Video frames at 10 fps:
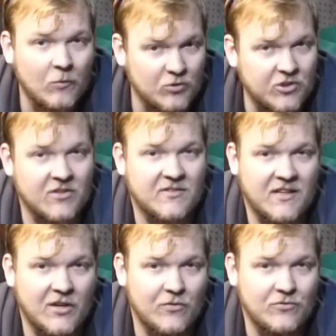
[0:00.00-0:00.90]
was going to
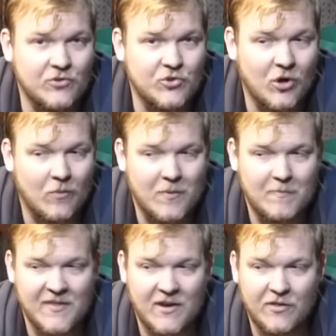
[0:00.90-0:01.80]
say no to the job,
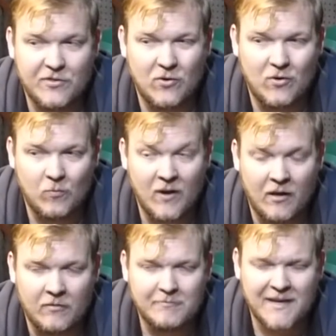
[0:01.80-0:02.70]
but then I thought,
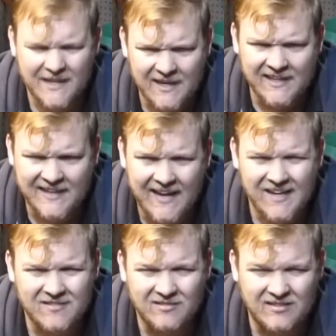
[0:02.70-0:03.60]
well, making a
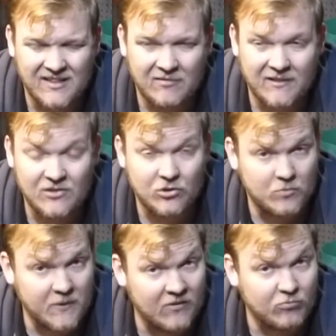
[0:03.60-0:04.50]
gate as a series
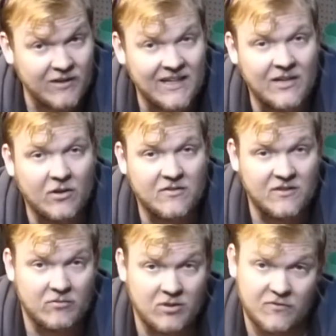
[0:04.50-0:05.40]
could be a really nice
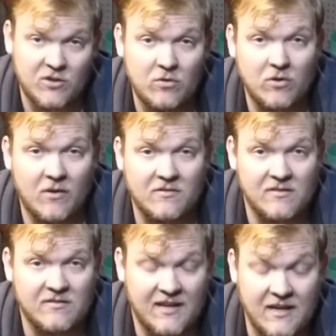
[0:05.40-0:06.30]
series for you guys
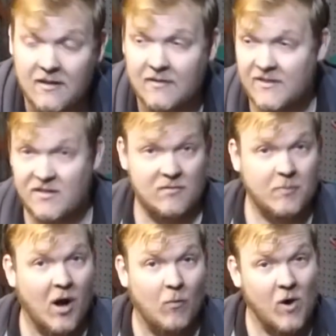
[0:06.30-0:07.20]
to see. This is
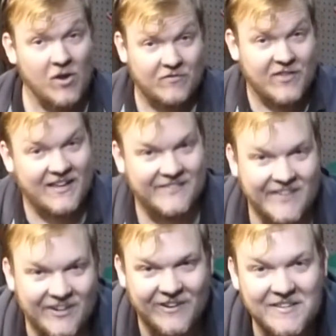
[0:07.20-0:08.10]
part one of that
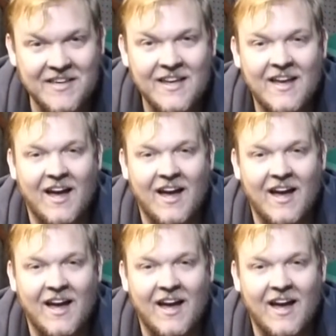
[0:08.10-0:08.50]
series.